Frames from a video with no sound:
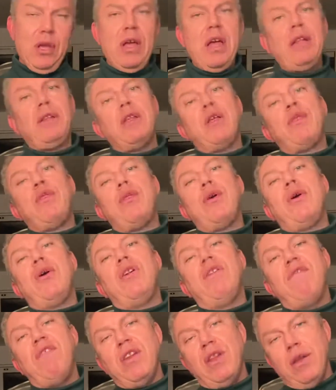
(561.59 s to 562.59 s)
In the
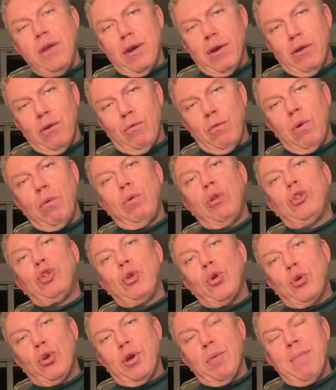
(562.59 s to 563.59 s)
third video, we will
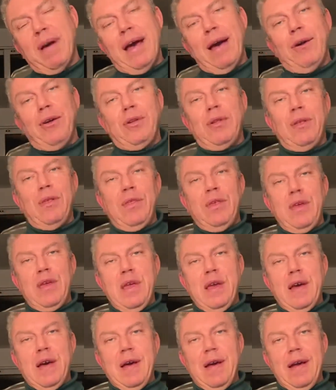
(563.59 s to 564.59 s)
talk about
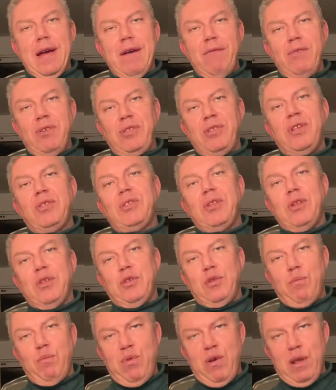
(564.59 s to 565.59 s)
the resistance
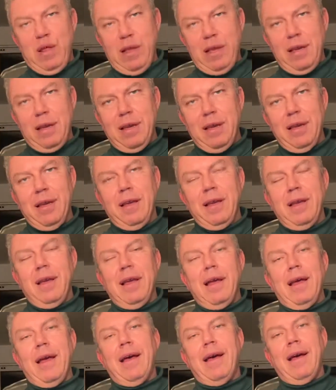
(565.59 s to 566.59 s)
breathing,
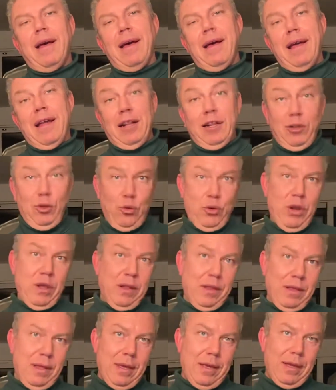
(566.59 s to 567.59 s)

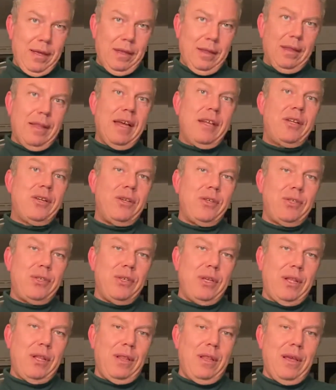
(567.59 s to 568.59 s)
including the letters
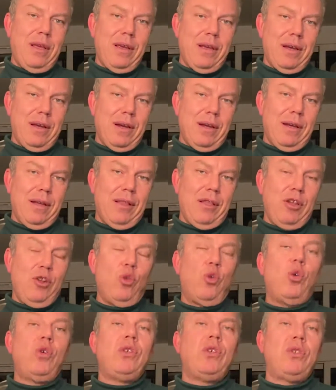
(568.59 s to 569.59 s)
and the
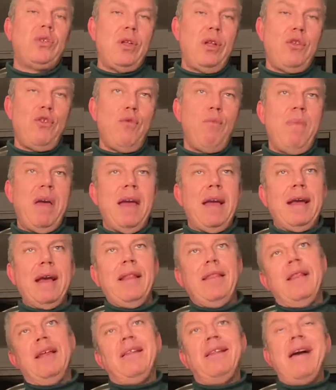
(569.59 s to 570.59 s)
noises that you make
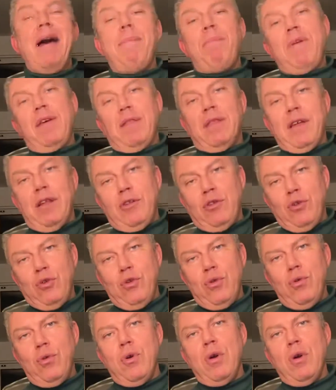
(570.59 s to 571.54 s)
and the tapping that you do.